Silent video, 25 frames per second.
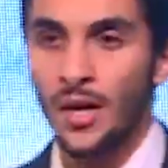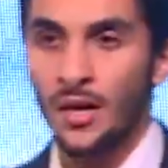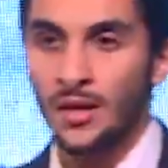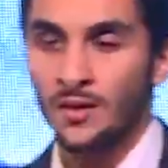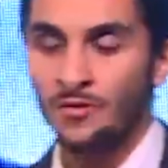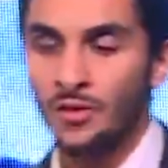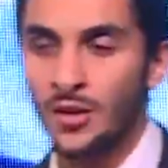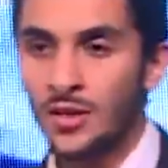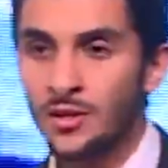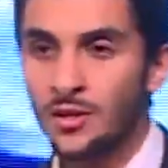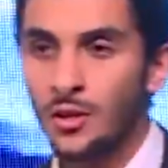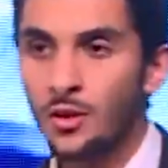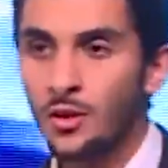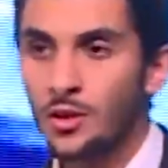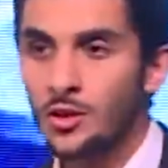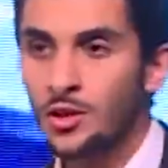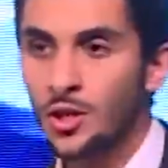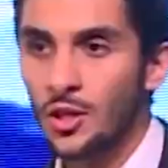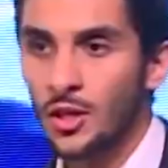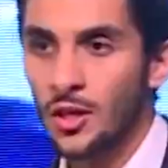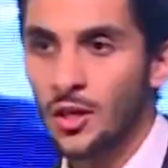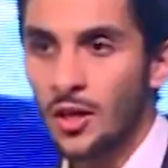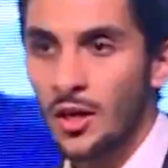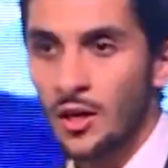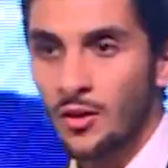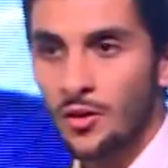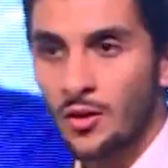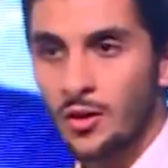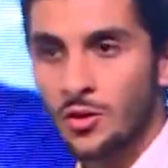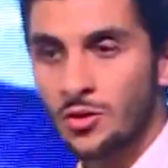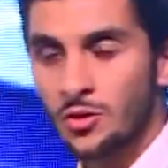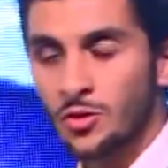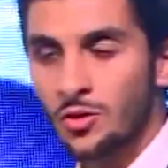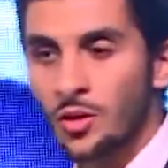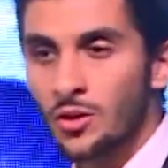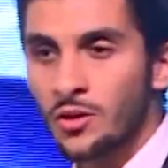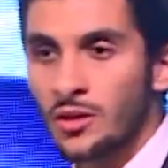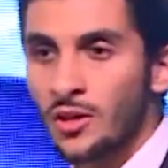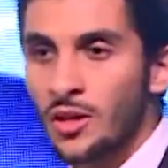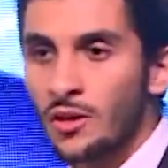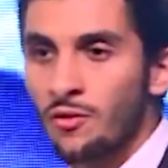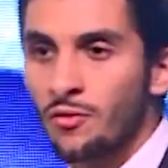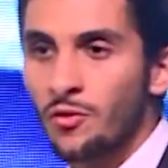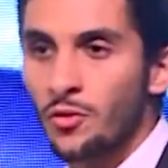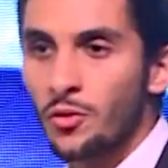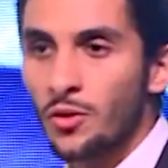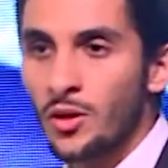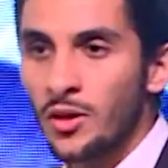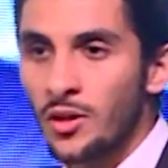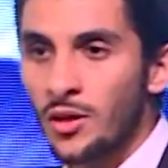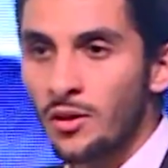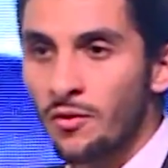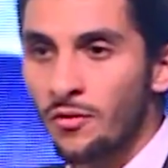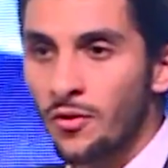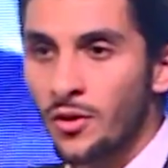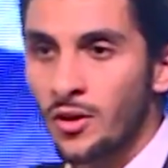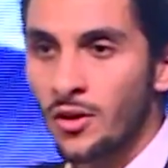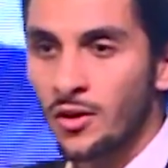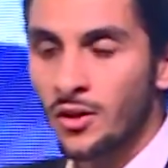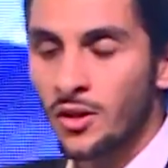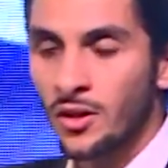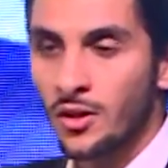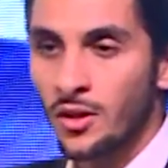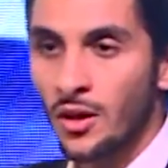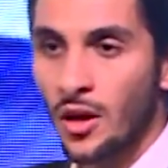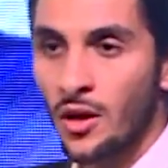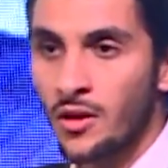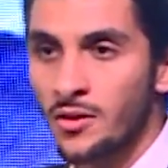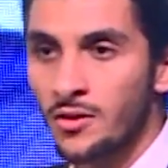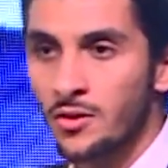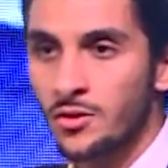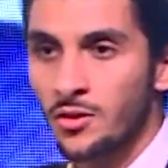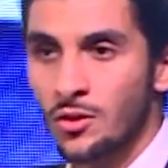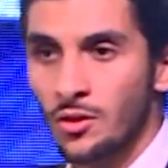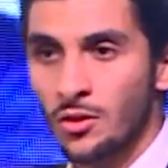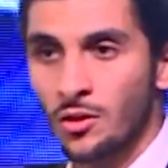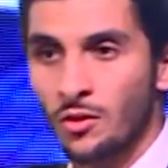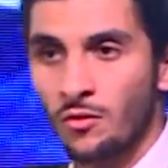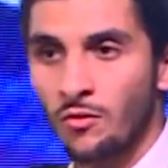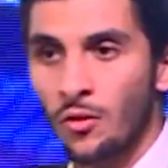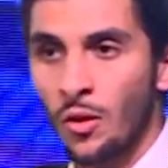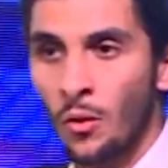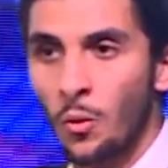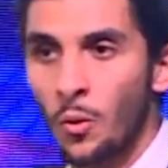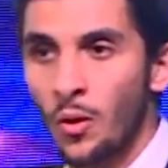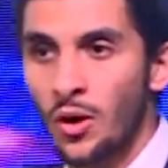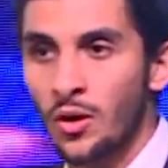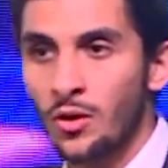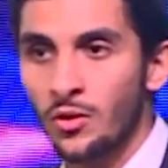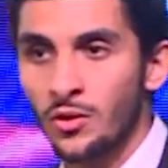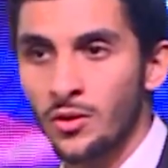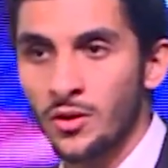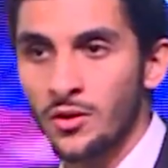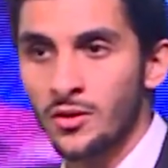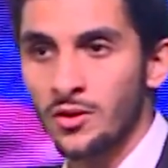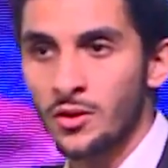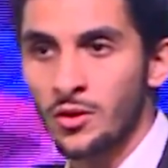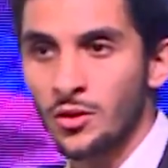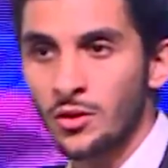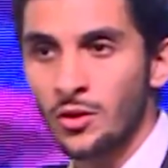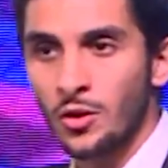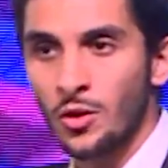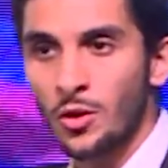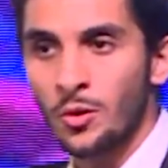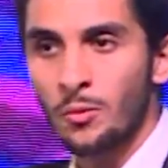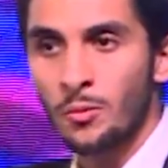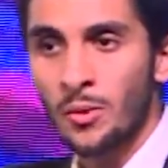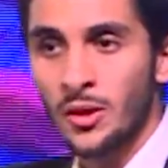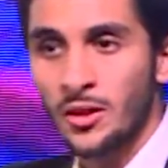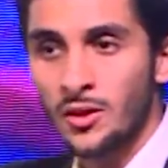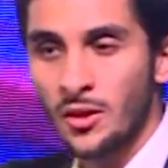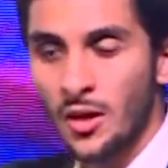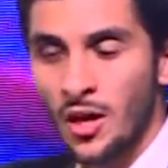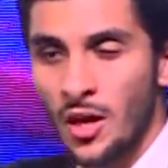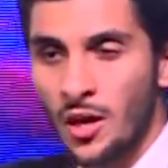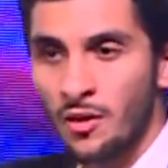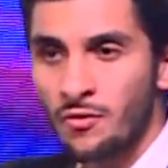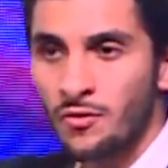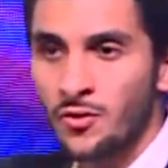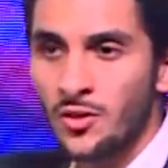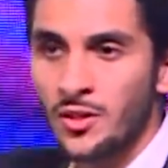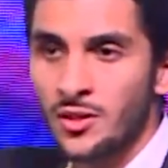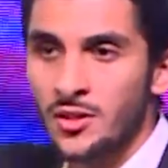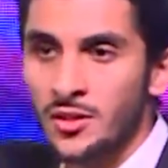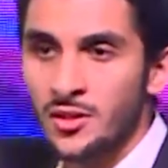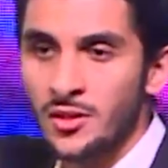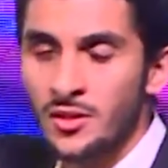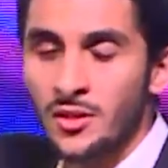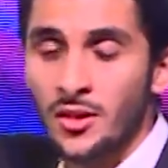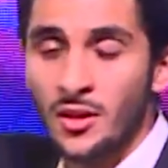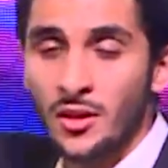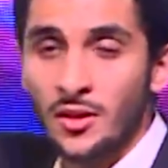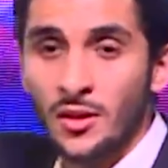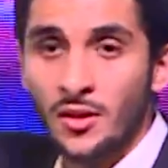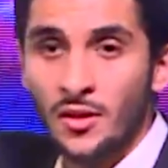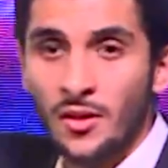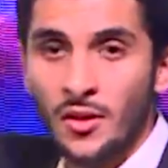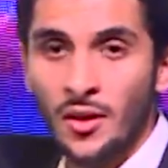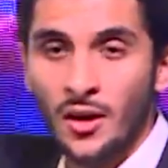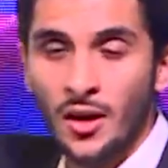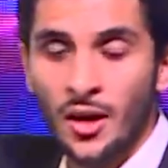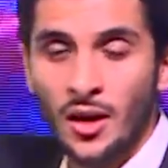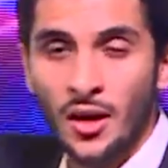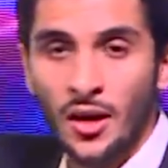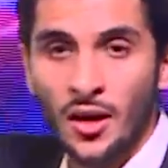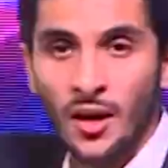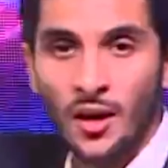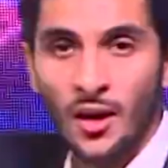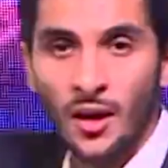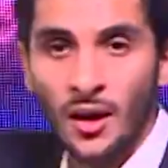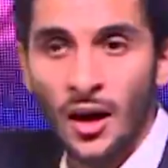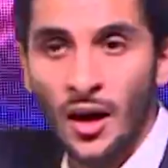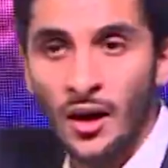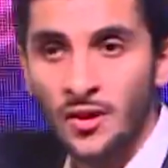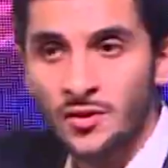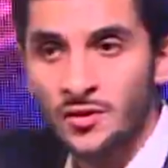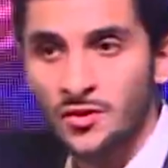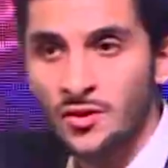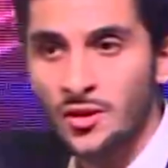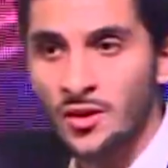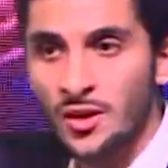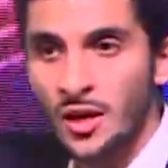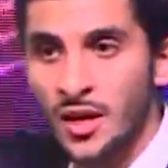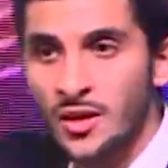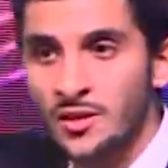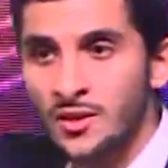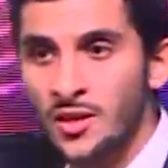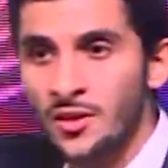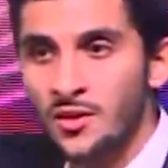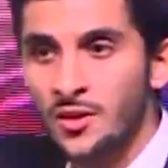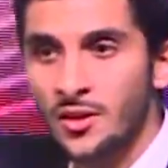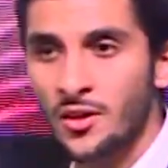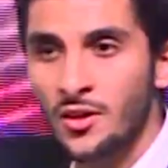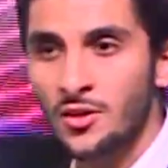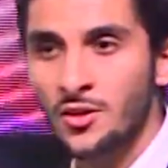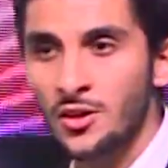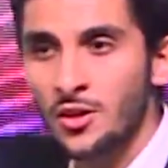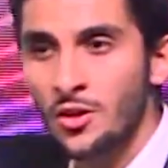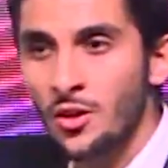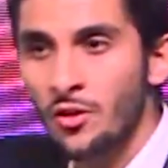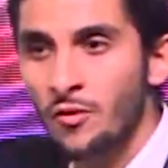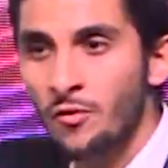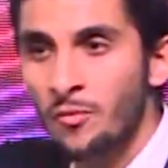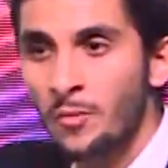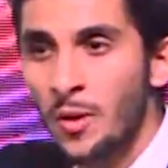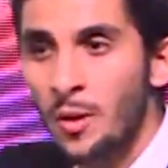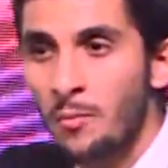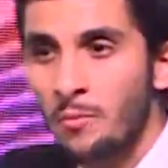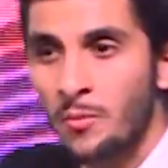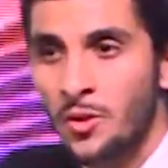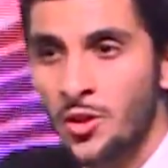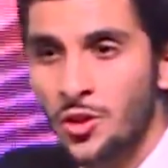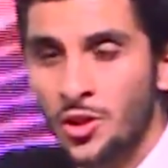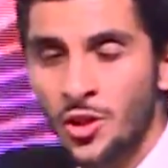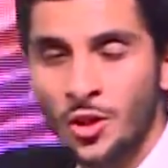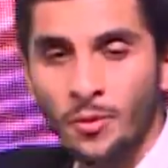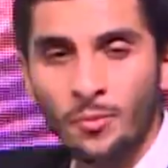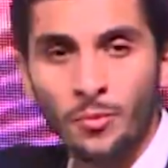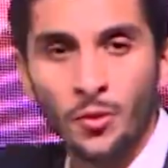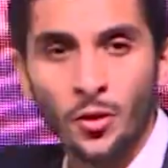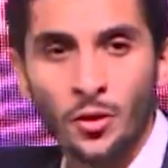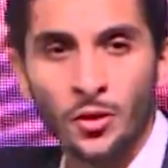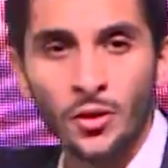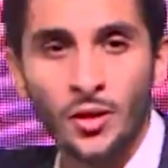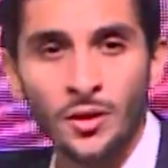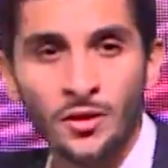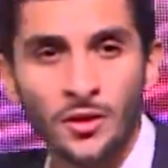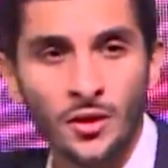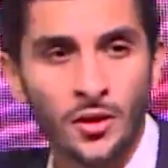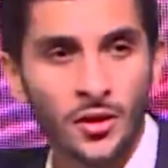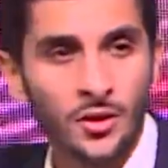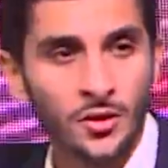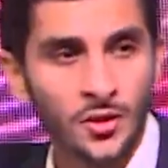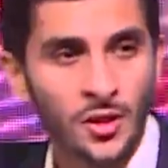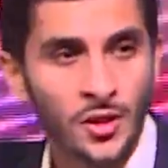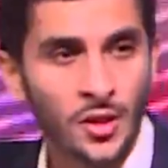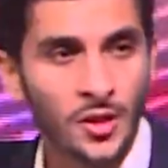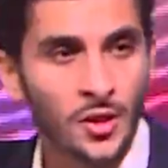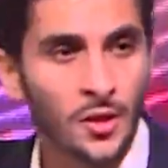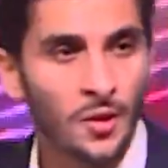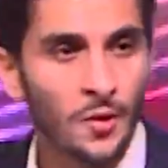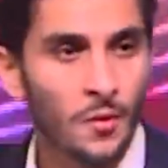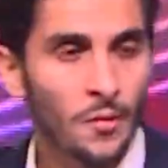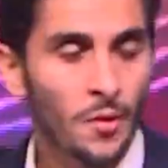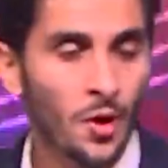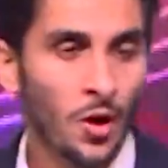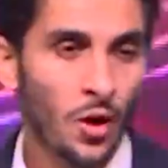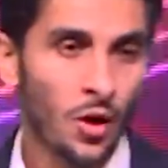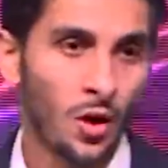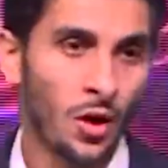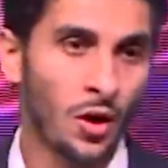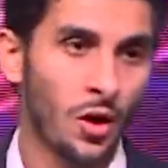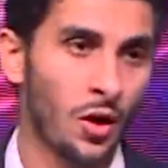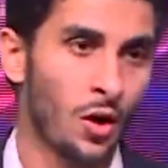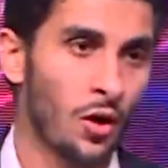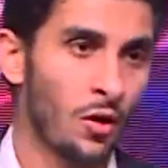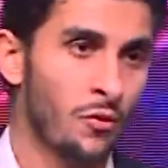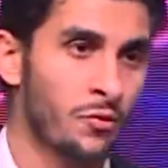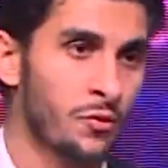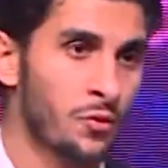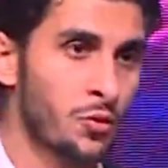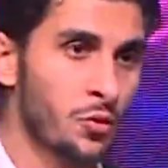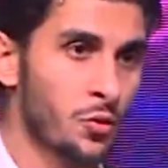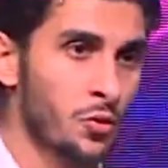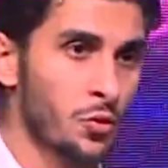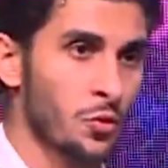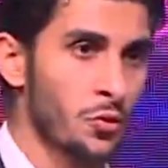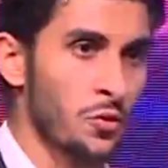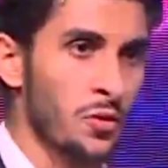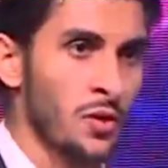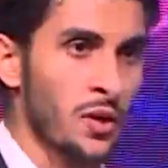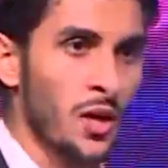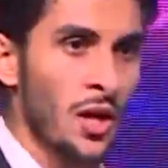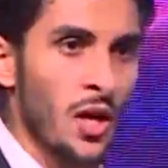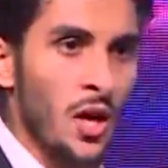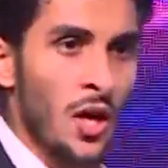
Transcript: Fuzzy logic does not give you a definite answer of a 1 or a 0, but every answer has a degree of membership or a degree of truth.